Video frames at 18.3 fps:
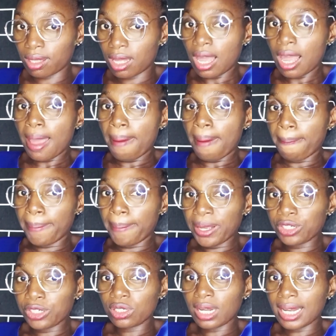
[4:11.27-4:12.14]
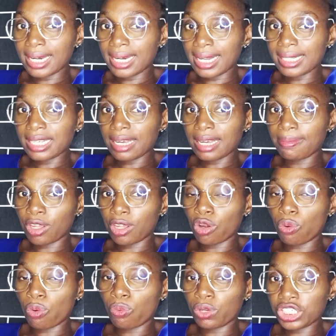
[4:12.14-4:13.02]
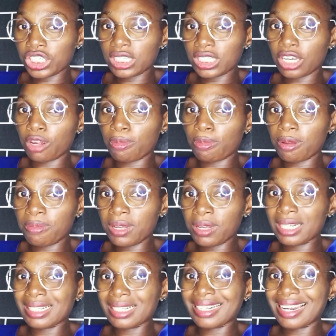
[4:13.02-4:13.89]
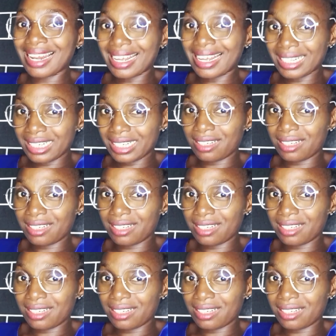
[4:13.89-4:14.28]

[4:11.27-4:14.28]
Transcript: Make sure at that time that you're watching that your baby is latching